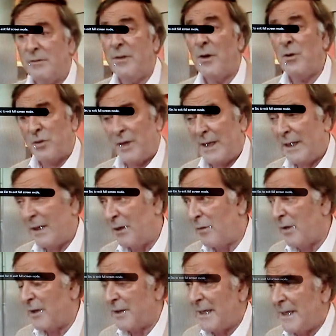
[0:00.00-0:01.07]
voting. Now
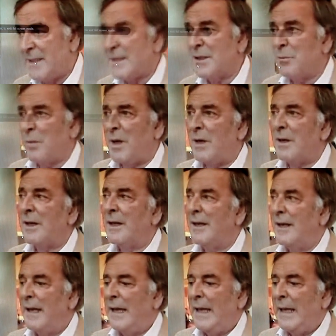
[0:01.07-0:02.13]
you've got the Eastern Bloc,
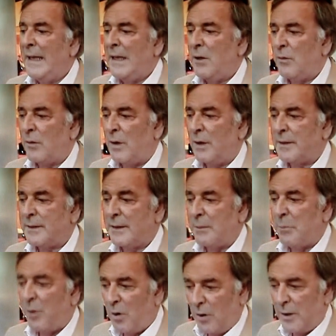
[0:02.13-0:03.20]
you've got the
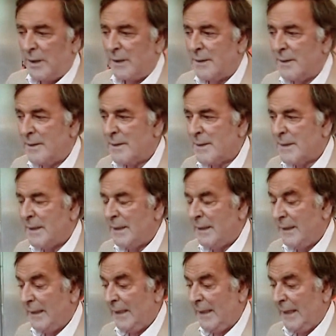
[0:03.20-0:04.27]
Balkans,
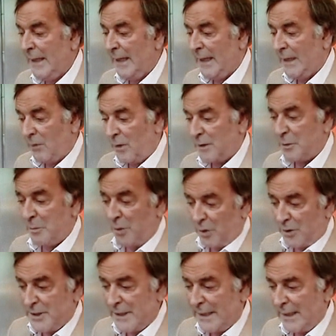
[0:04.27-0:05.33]
you've got the
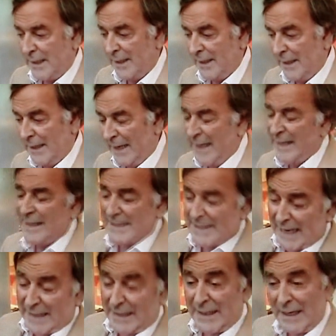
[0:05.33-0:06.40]
Baltic, the
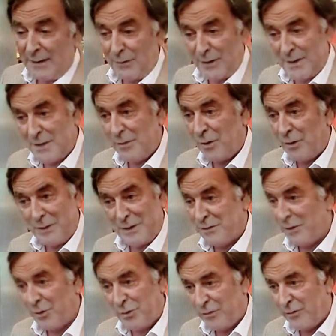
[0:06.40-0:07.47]
Scandinavians who always
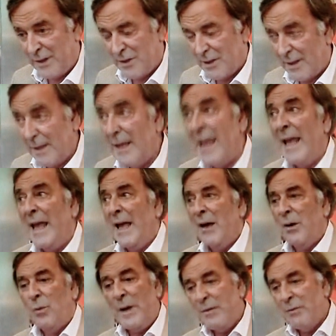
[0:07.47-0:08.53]
voted for each other.
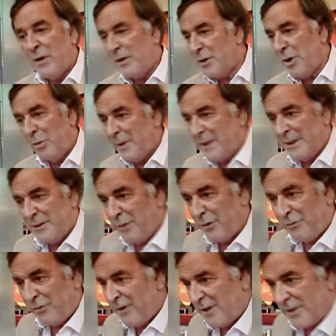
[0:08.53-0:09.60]
We've got nobody to
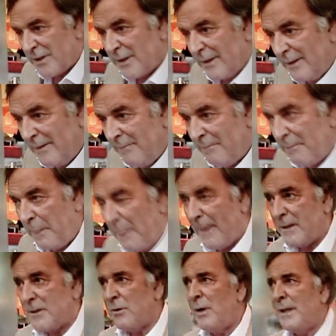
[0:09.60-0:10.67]
vote for us.
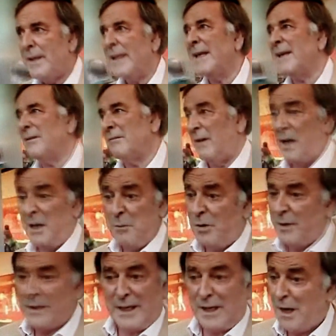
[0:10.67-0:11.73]
So I think, I'm
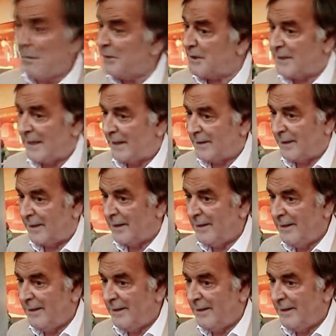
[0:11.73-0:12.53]
only the commentator,